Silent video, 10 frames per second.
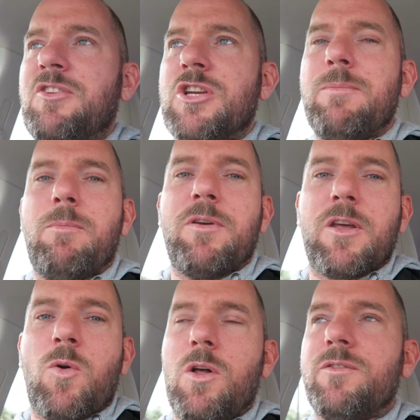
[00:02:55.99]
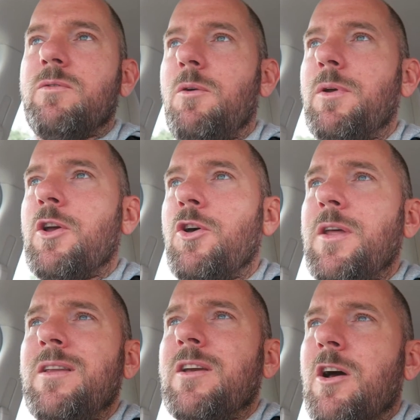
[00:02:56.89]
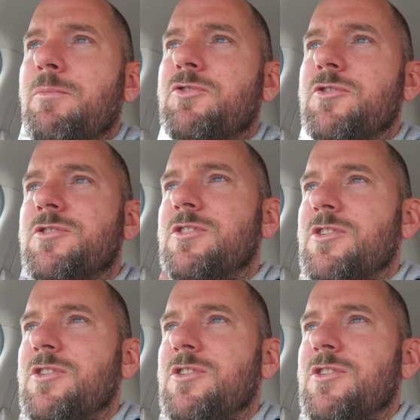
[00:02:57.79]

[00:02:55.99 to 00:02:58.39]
cheaper, but the quality won't be good, and he can't be trusted.